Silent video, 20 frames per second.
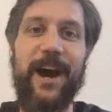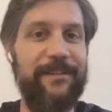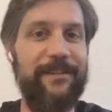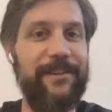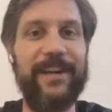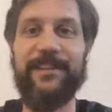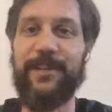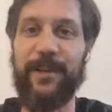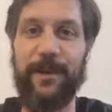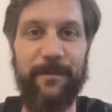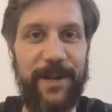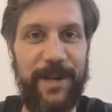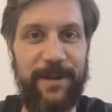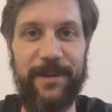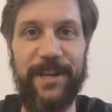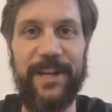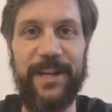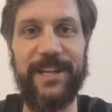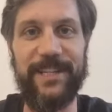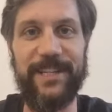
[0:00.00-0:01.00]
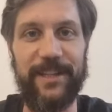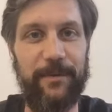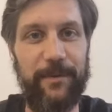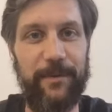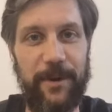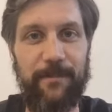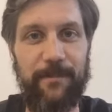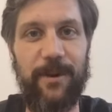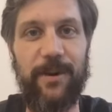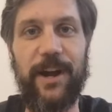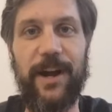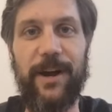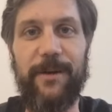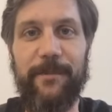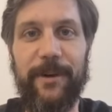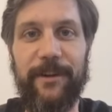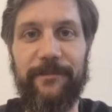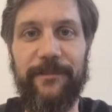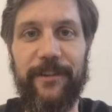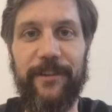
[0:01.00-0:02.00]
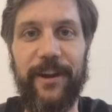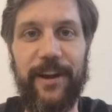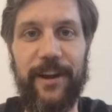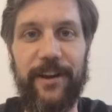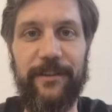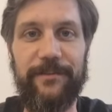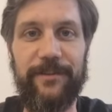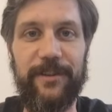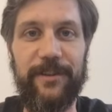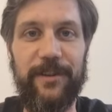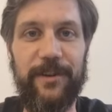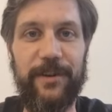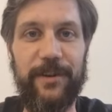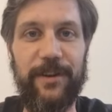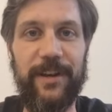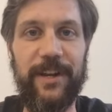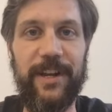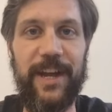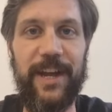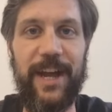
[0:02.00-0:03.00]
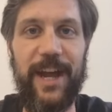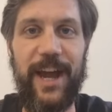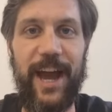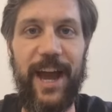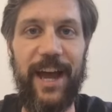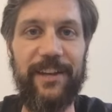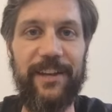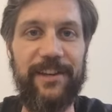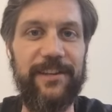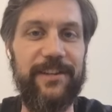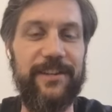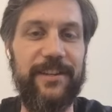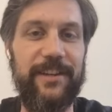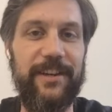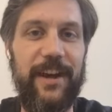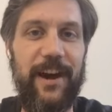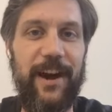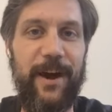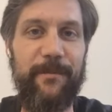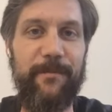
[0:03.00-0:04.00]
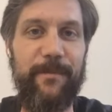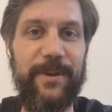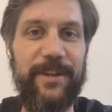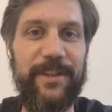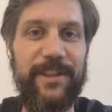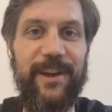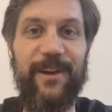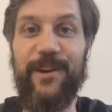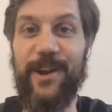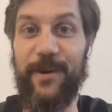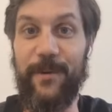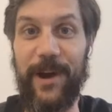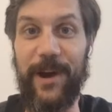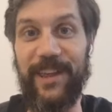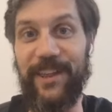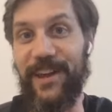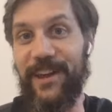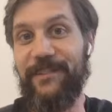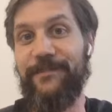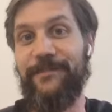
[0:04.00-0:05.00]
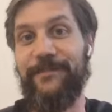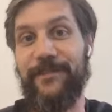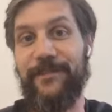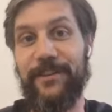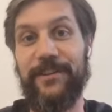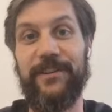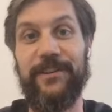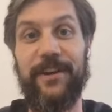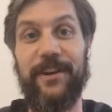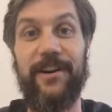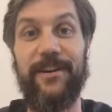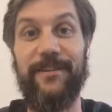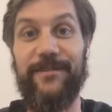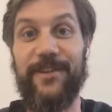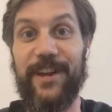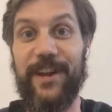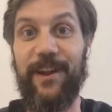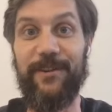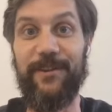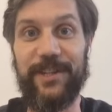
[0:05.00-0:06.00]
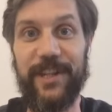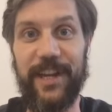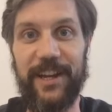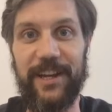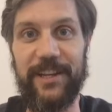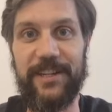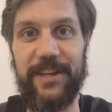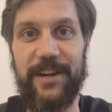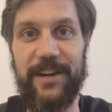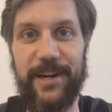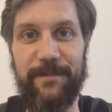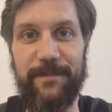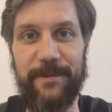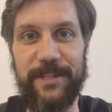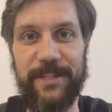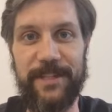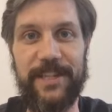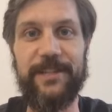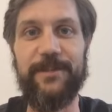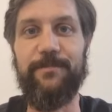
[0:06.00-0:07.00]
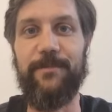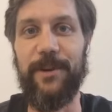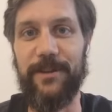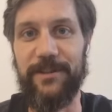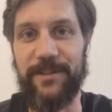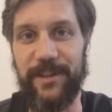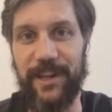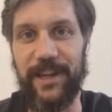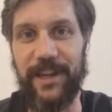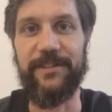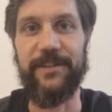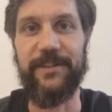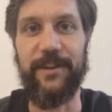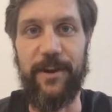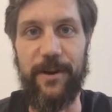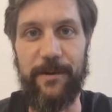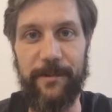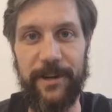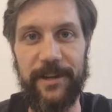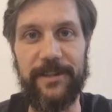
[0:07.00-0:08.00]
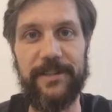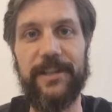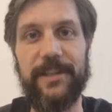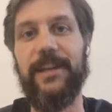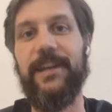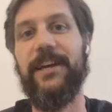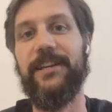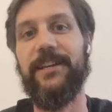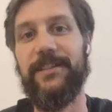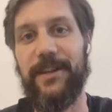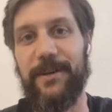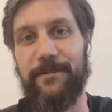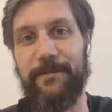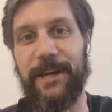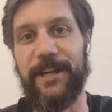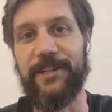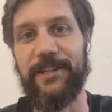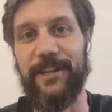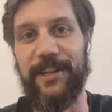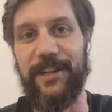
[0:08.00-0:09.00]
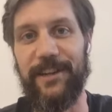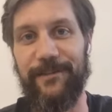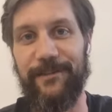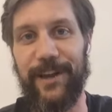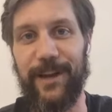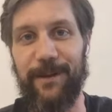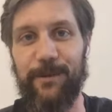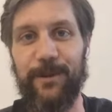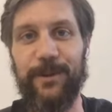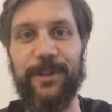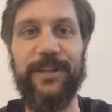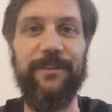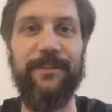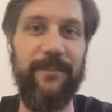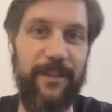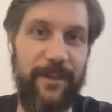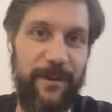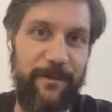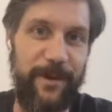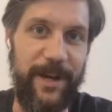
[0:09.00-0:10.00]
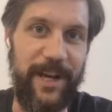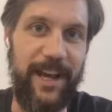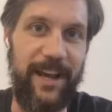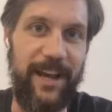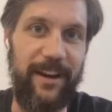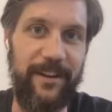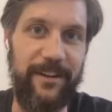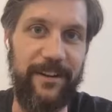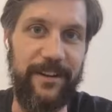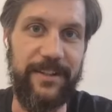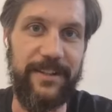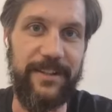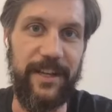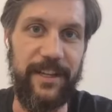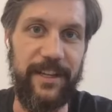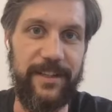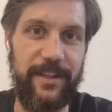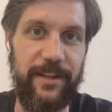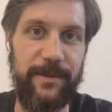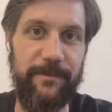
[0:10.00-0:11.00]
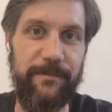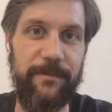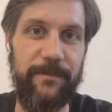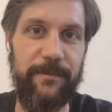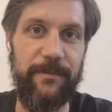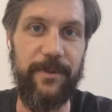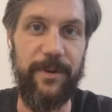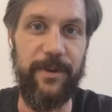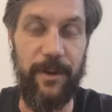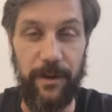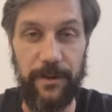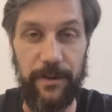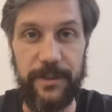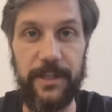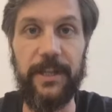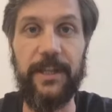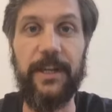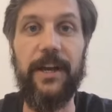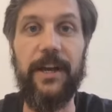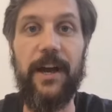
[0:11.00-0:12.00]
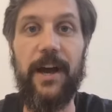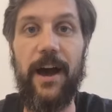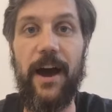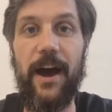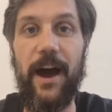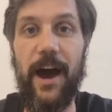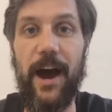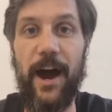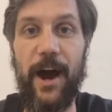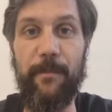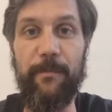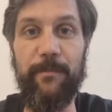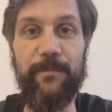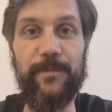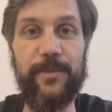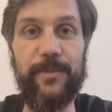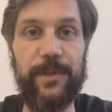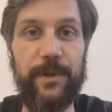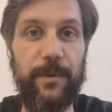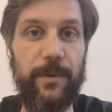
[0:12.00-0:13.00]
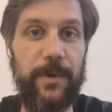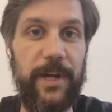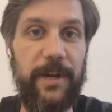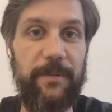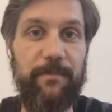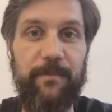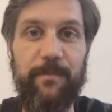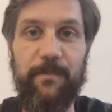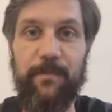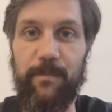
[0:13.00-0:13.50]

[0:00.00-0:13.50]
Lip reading: had so many meetings, I want to block out my Friday afternoon. And the only way then to kind of negotiate a time is each person has to comment and say, yes, I'm actually available, even though my calendar says I'm not. So we're